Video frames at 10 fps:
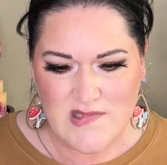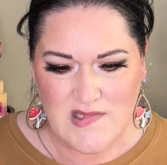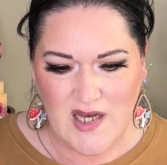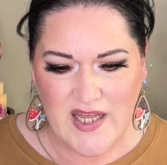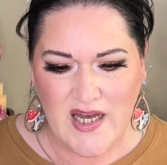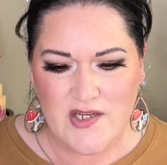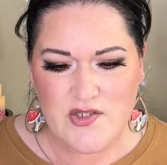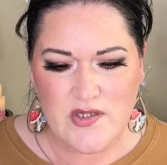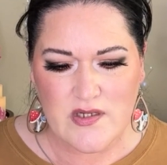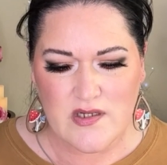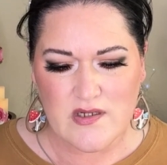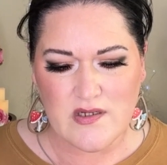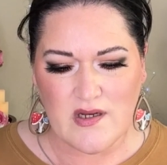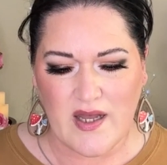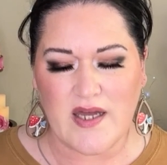I had
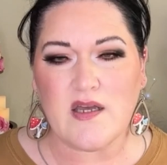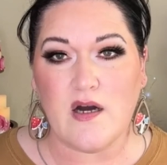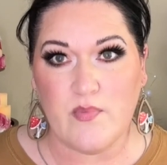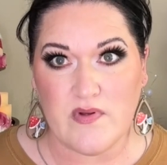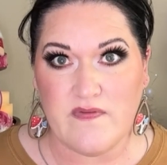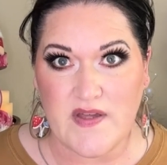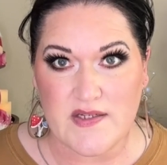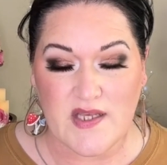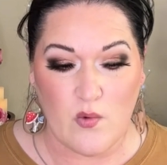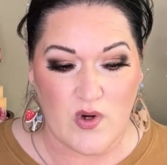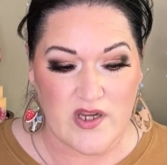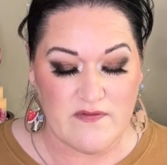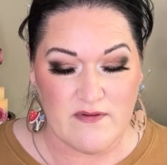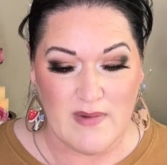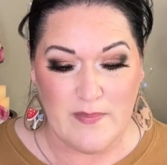a couple of things I wanted
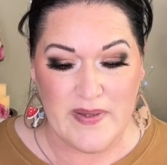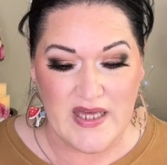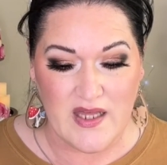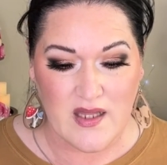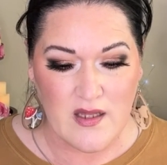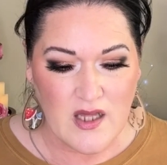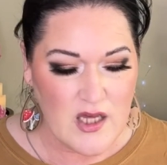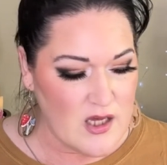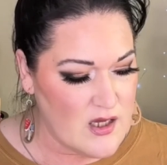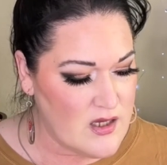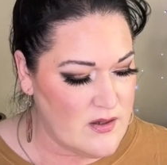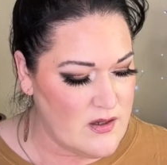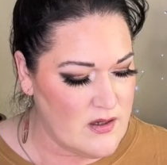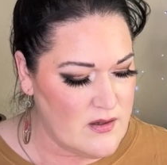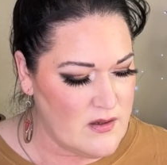for my peak,
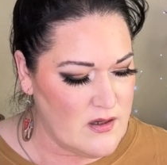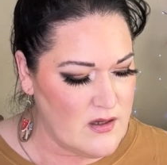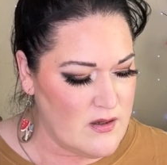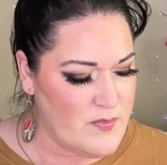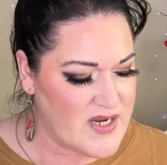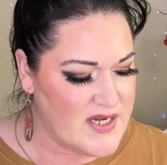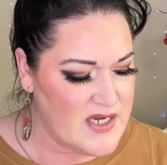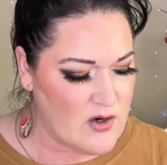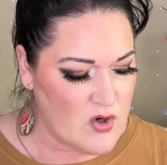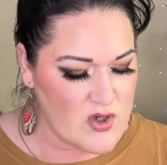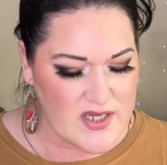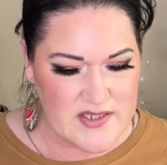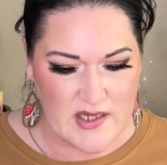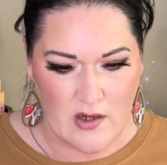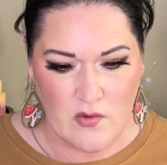but I narrowed it
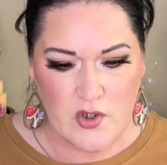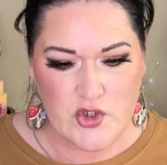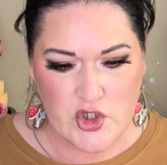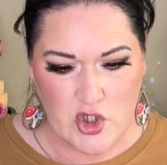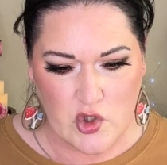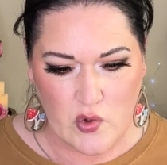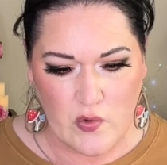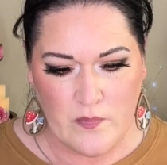down to